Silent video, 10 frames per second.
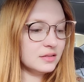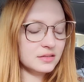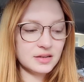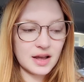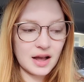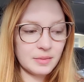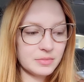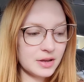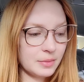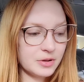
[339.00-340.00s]
yeah,
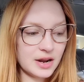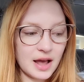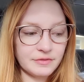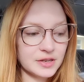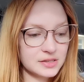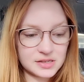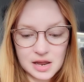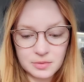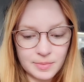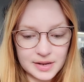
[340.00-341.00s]
I'm gonna have to
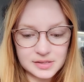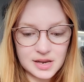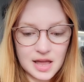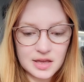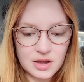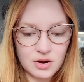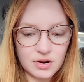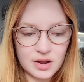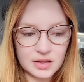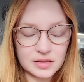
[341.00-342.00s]
extend my stay here
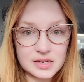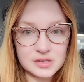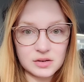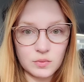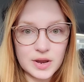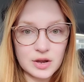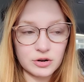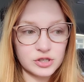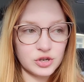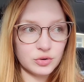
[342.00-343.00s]
at least a week or
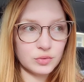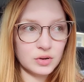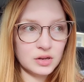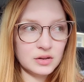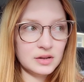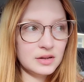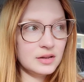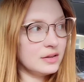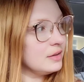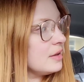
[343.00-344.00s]
two
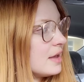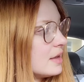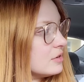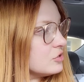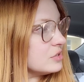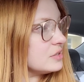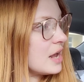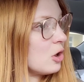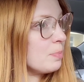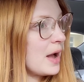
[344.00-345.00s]
and just
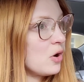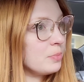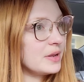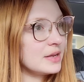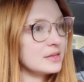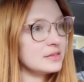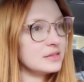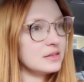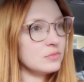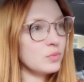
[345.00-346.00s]
help out, because
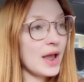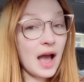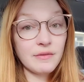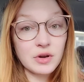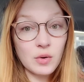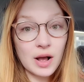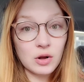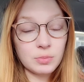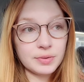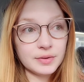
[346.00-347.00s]
we have no
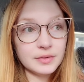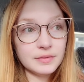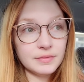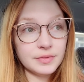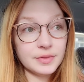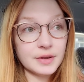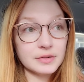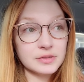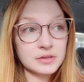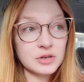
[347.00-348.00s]
help.
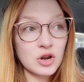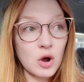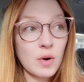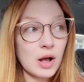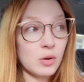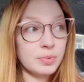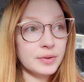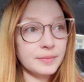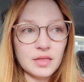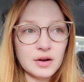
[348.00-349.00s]
There's no help.
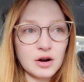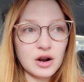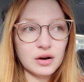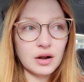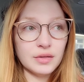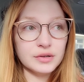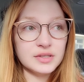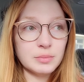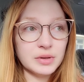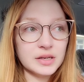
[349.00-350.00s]
There are other
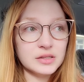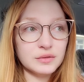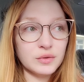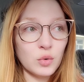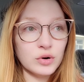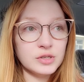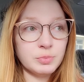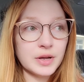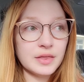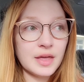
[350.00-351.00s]
siblings, of course,
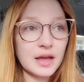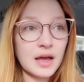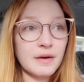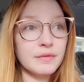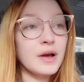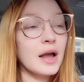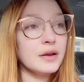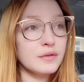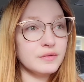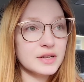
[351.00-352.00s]
but they have kind
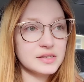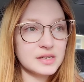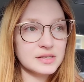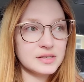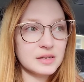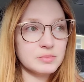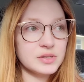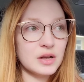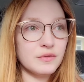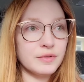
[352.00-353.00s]
of distanced
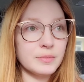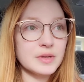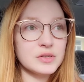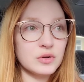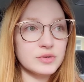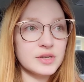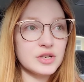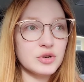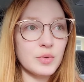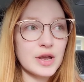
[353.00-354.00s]
themselves from this whole
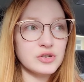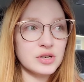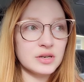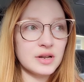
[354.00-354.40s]
situation.